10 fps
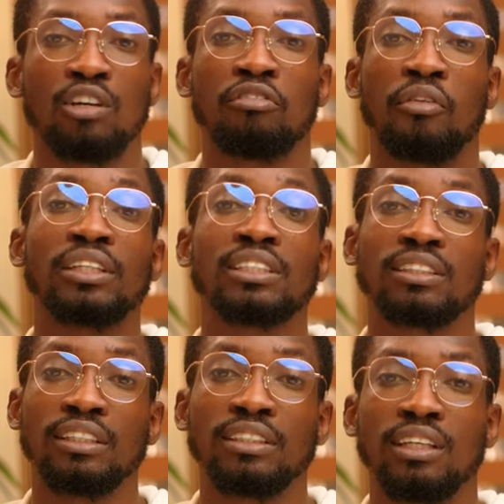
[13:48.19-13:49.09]
For
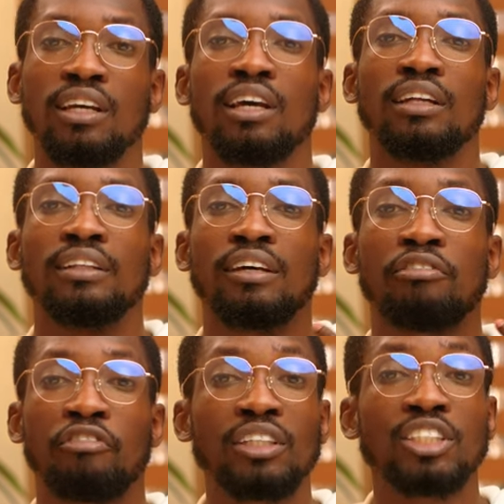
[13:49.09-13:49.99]
instance, the
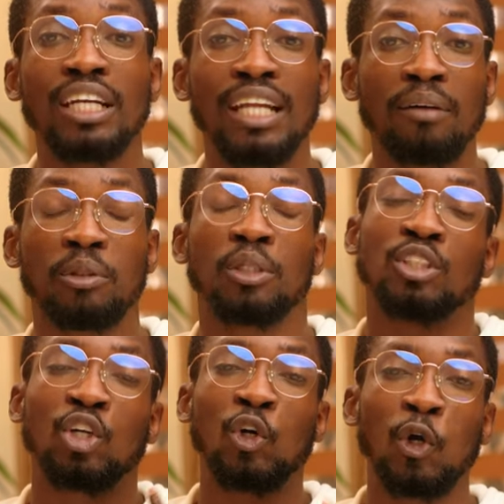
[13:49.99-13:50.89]
Fringer adapter is
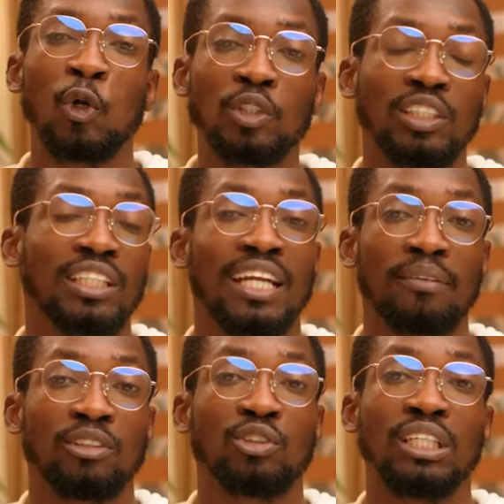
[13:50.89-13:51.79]
the closest
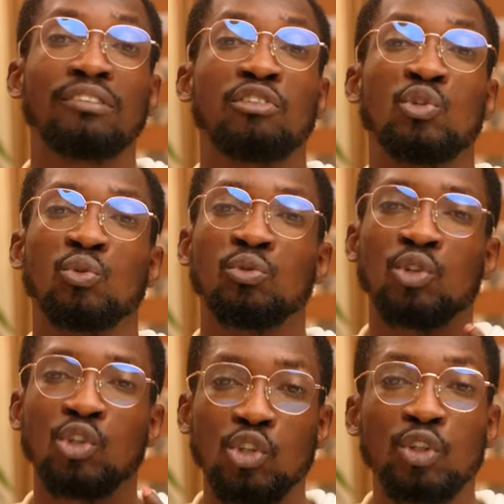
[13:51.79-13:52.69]
adapter to giving you
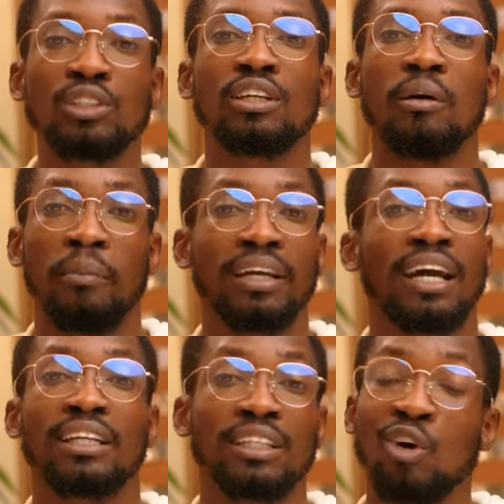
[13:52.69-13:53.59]
good
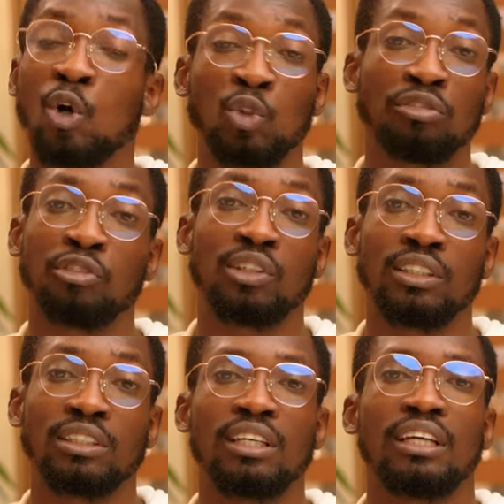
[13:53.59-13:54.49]
mechanical
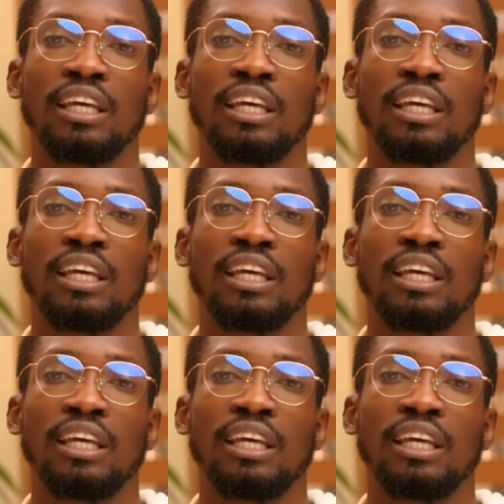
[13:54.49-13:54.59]
autofocus